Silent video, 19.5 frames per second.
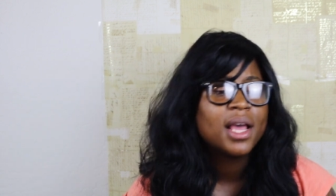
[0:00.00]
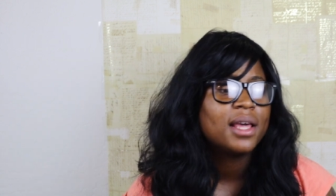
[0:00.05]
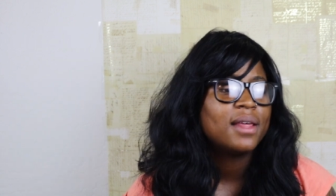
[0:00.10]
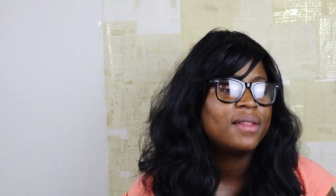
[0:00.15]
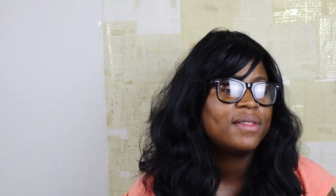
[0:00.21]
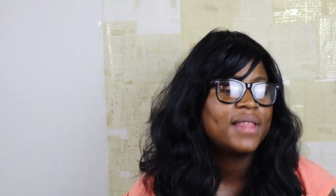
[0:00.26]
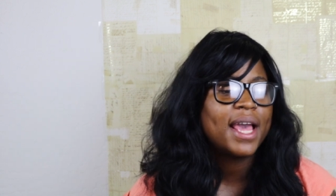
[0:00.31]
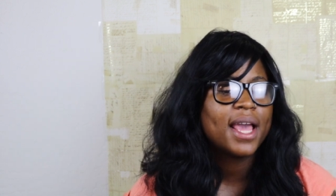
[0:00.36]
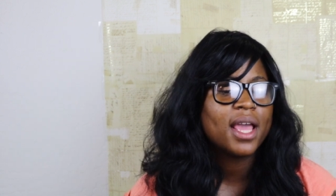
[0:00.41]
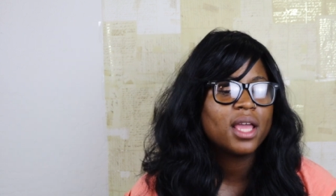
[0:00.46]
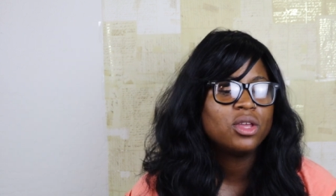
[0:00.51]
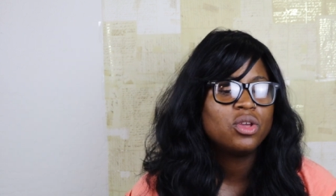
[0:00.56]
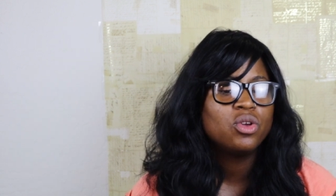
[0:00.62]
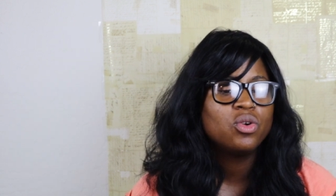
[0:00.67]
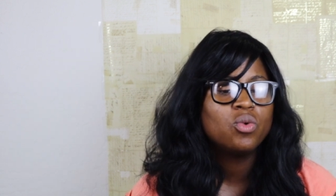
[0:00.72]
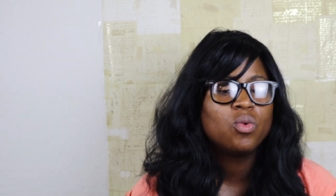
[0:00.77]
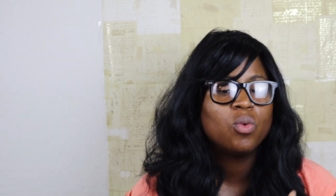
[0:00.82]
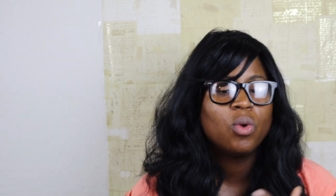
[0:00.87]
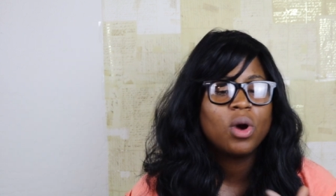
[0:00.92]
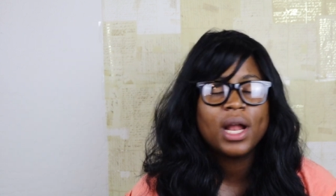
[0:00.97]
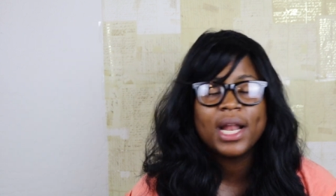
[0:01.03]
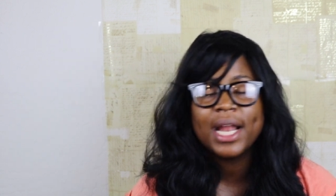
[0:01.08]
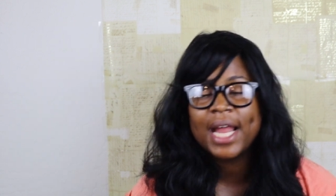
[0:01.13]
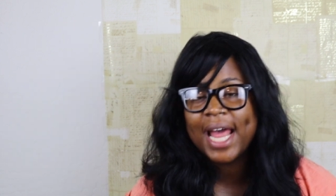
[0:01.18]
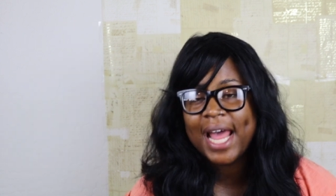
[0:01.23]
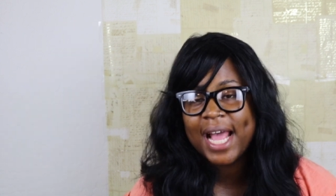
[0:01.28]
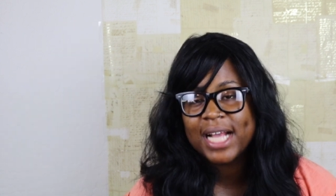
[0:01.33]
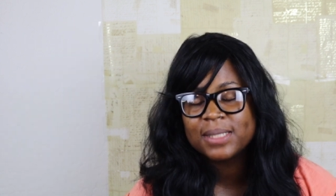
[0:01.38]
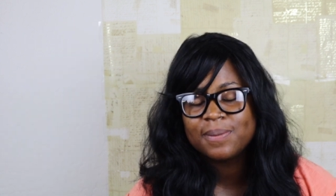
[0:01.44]
that you want to
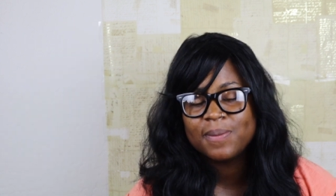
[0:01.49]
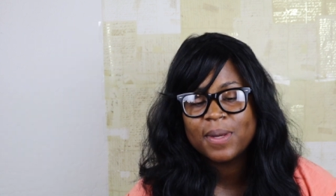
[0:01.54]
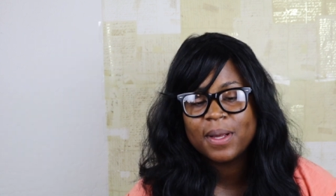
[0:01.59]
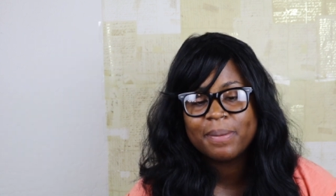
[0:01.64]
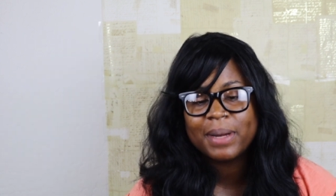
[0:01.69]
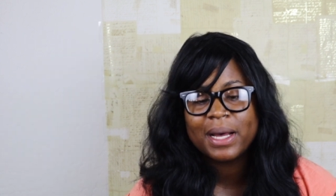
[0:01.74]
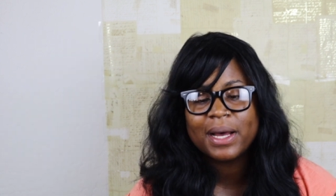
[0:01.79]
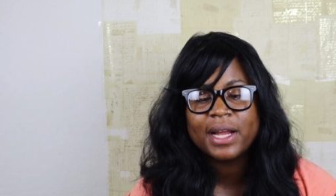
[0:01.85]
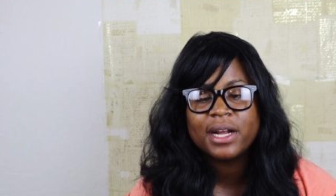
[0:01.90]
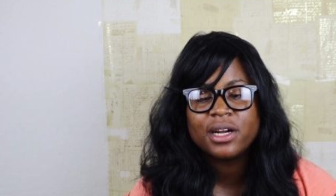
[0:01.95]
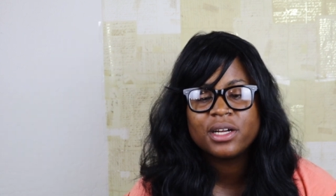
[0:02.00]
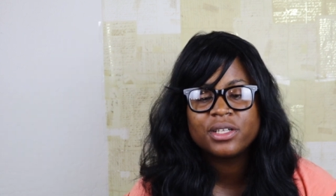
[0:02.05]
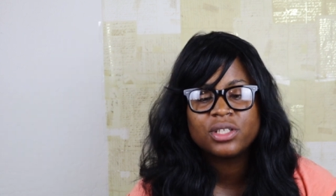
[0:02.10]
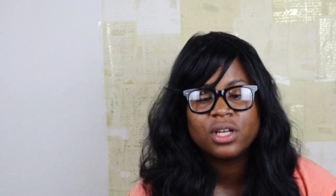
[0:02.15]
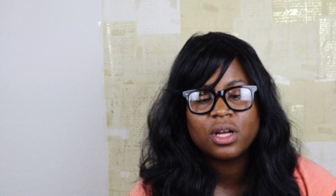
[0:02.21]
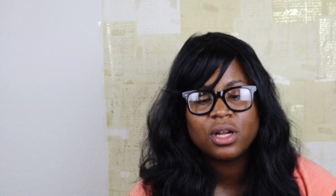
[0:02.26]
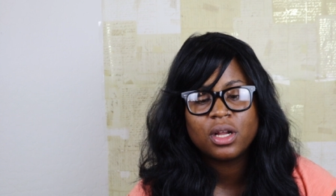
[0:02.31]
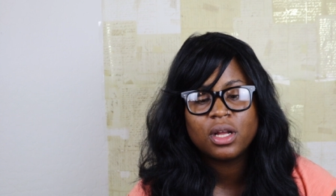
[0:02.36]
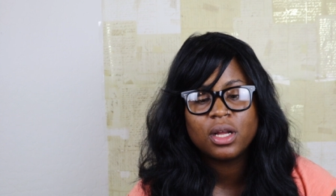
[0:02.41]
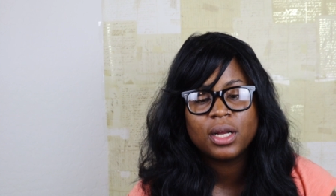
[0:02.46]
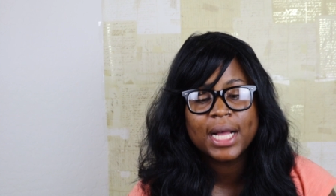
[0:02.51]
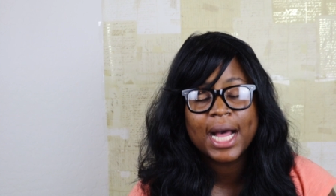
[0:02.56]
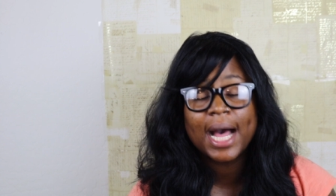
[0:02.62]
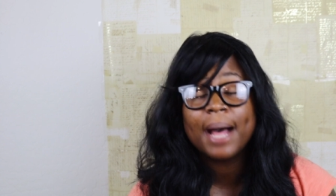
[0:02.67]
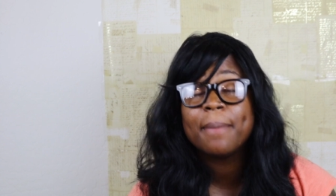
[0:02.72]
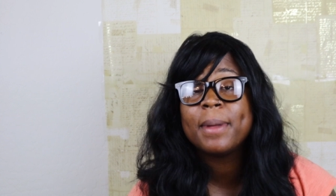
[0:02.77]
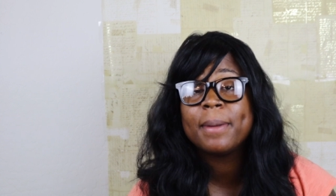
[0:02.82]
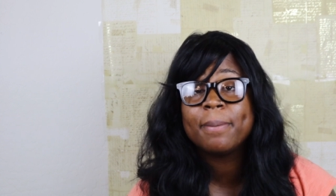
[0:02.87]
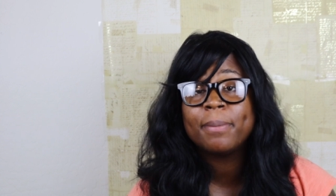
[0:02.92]
ask me about Arizona,
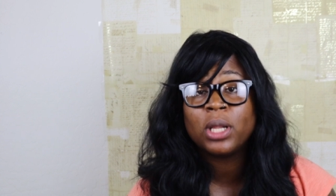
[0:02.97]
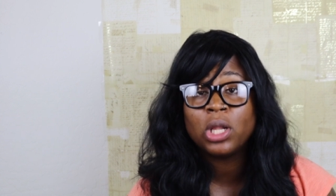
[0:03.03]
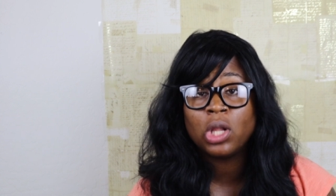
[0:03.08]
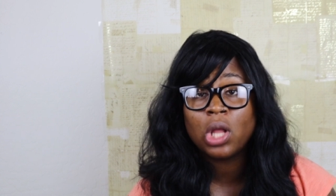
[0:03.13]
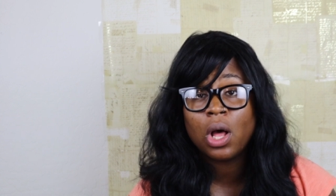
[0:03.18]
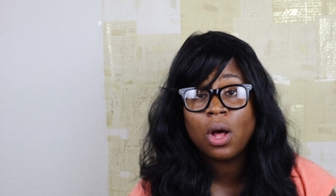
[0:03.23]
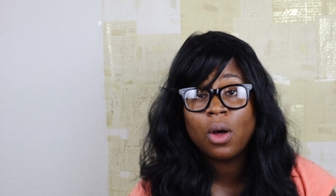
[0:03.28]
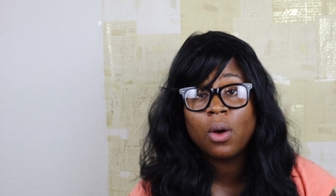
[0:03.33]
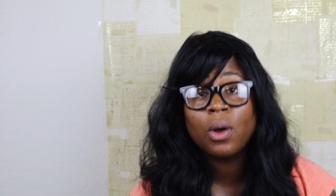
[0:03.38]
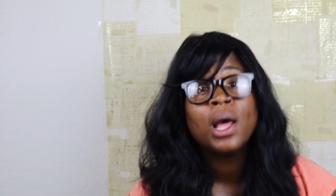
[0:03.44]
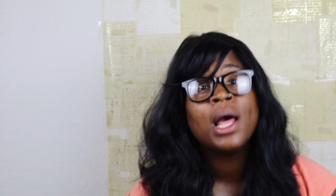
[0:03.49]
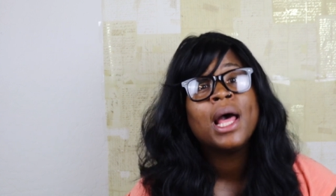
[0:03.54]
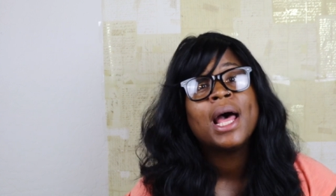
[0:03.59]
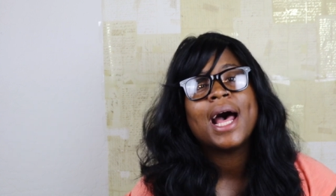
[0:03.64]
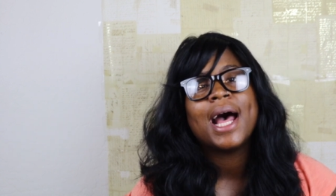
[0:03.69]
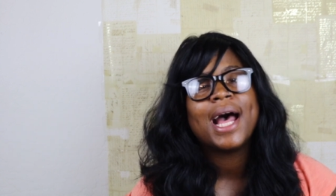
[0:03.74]
comment below.